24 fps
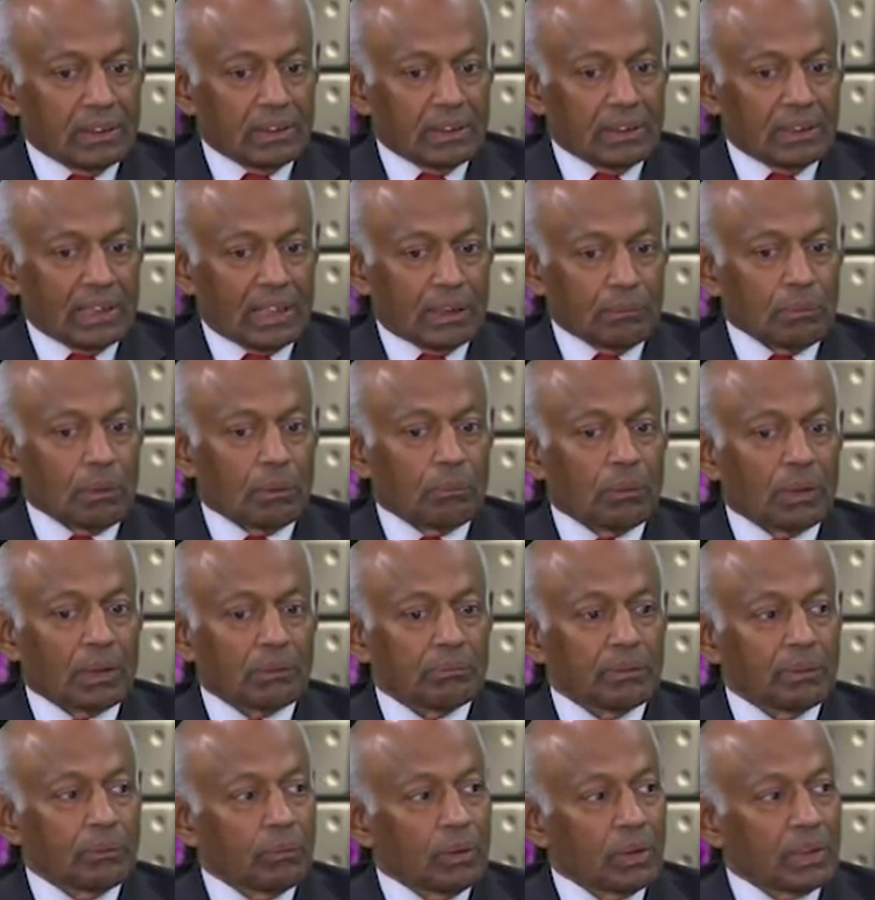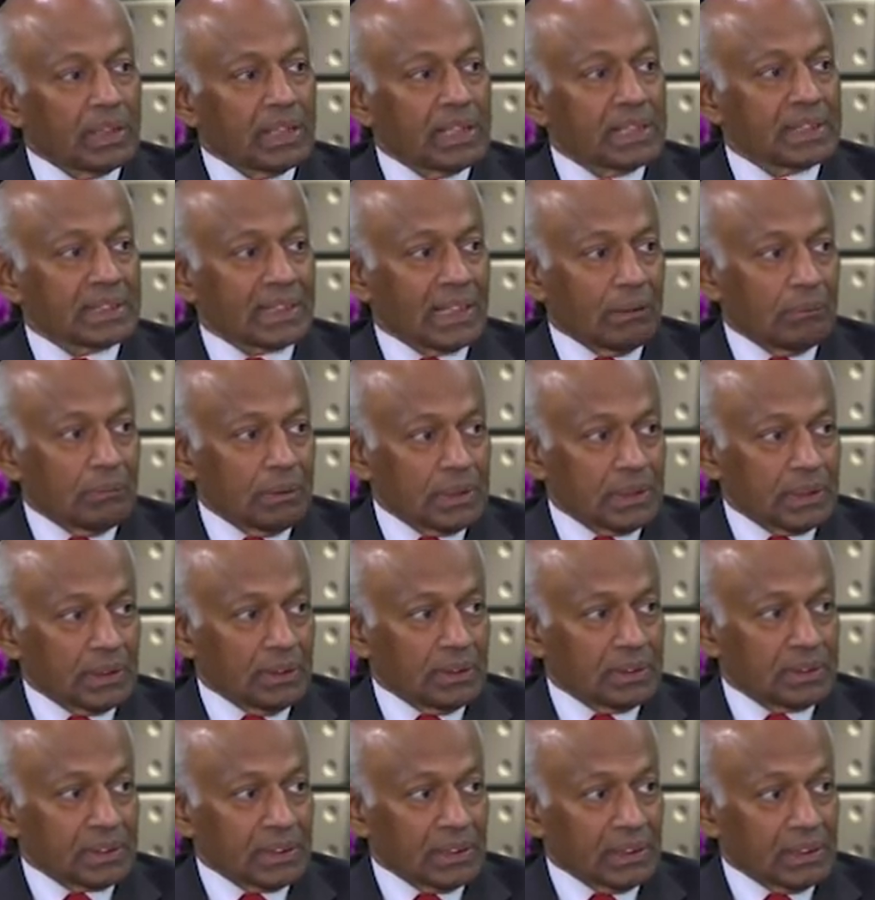number one, we want to establish
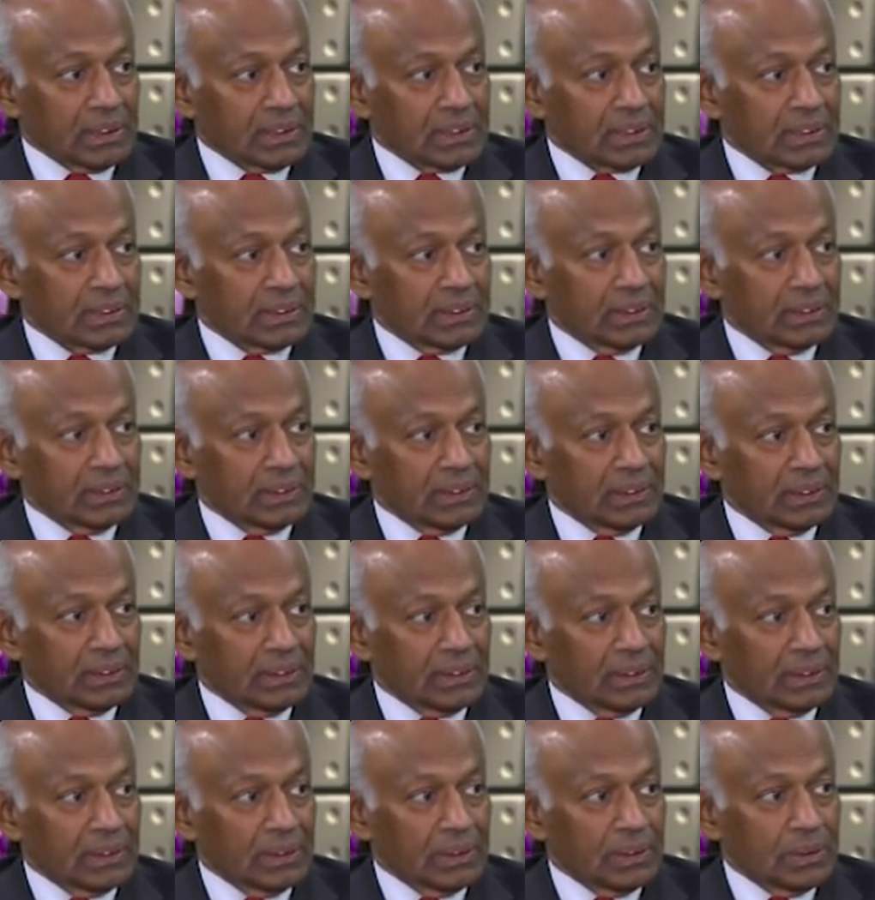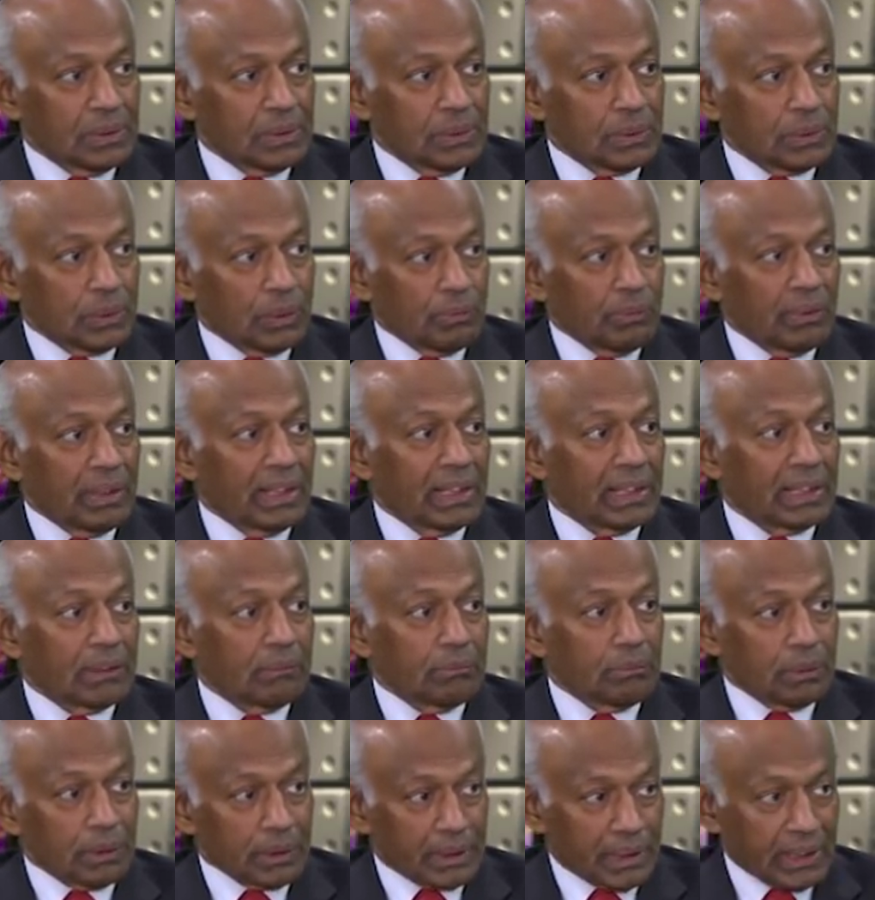ourselves. So we end
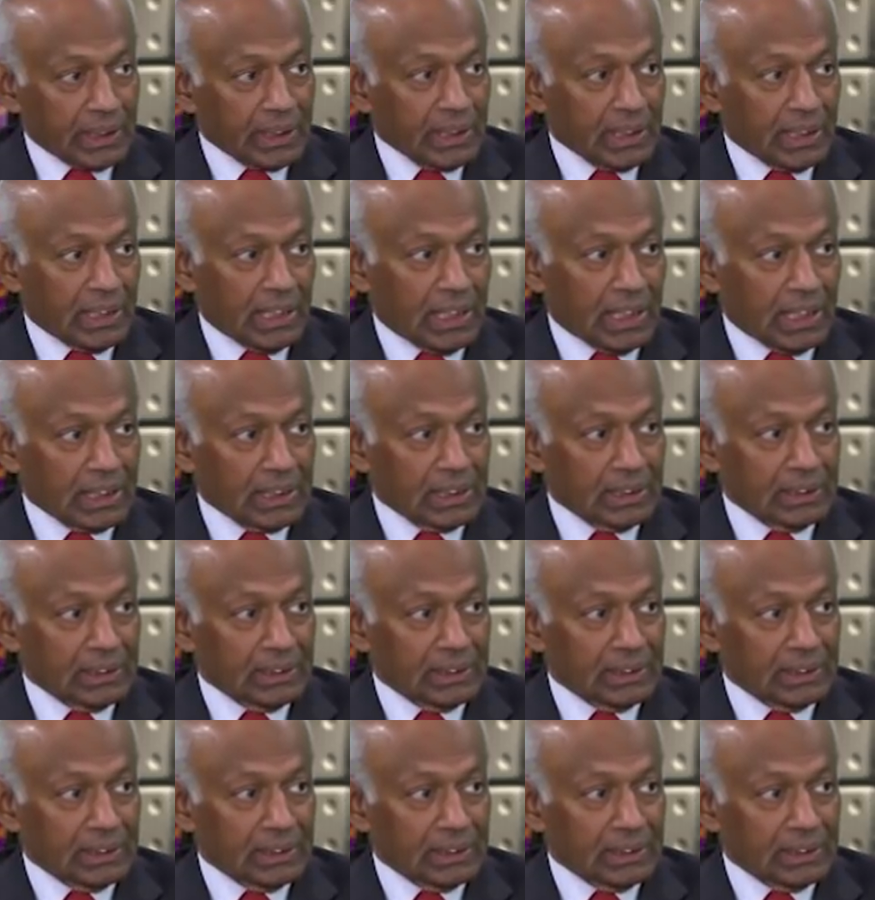up working hard.